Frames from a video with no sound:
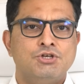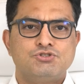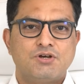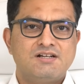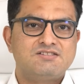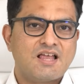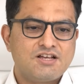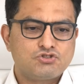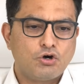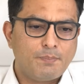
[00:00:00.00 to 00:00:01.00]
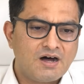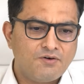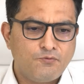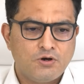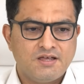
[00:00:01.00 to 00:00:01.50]
So it's like so
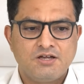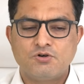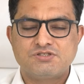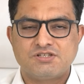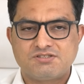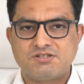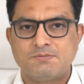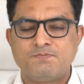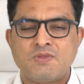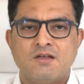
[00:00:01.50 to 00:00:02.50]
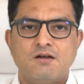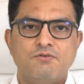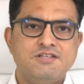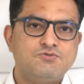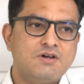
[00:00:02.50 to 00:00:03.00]
powerful ecosystem
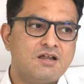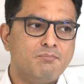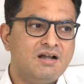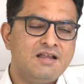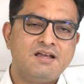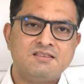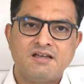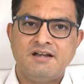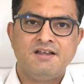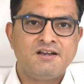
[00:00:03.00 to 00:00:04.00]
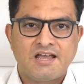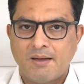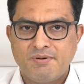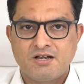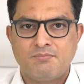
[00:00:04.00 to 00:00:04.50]
which we are building in the Indian
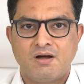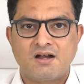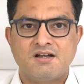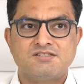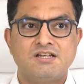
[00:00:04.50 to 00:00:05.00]
capital markets.